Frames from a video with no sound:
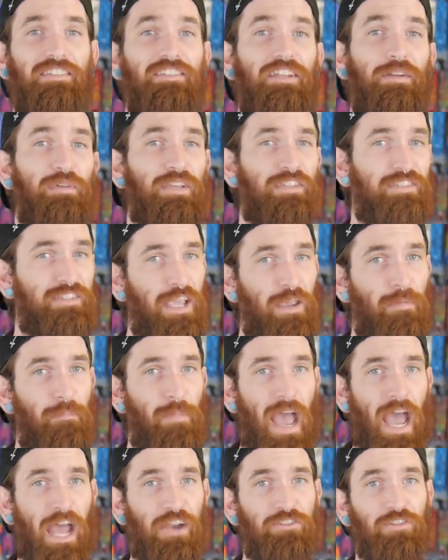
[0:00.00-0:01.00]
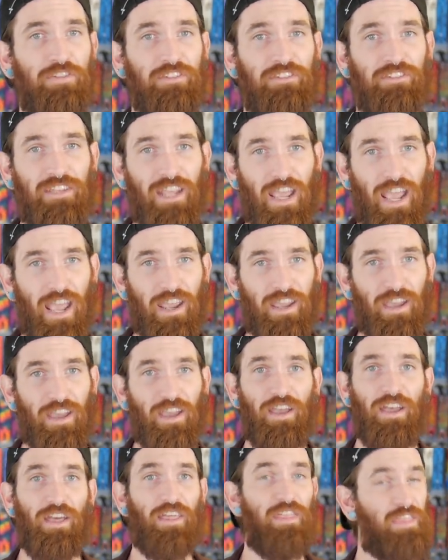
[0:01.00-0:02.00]
is gonna be a St. Patrick's Day
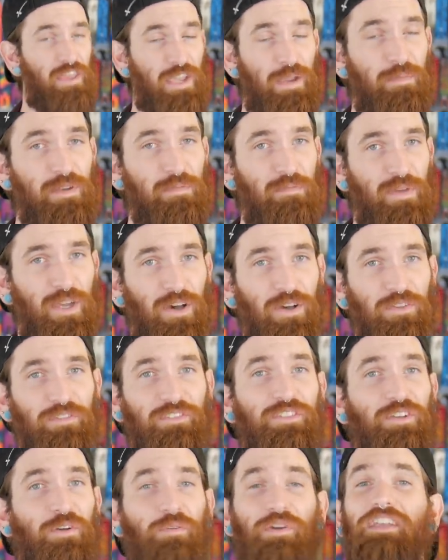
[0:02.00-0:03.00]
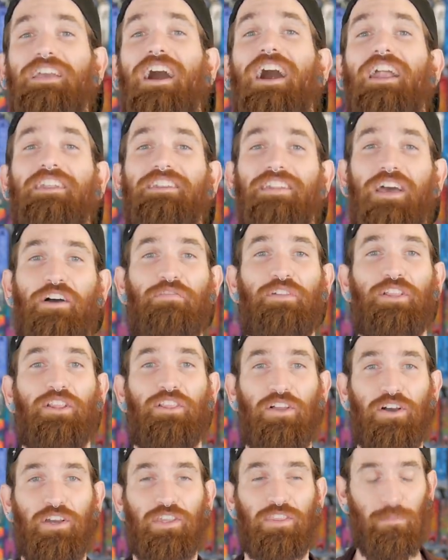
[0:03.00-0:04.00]
themed build, so we gotta definitely
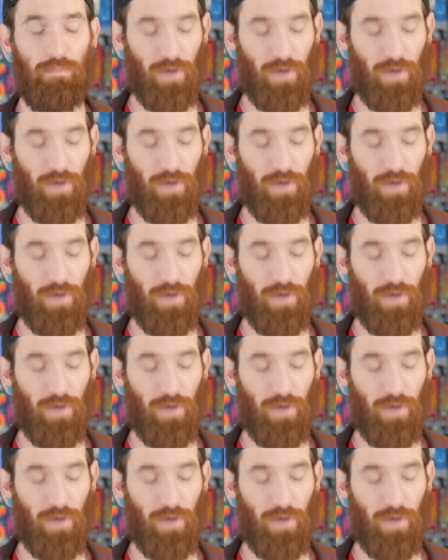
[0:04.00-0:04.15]
look the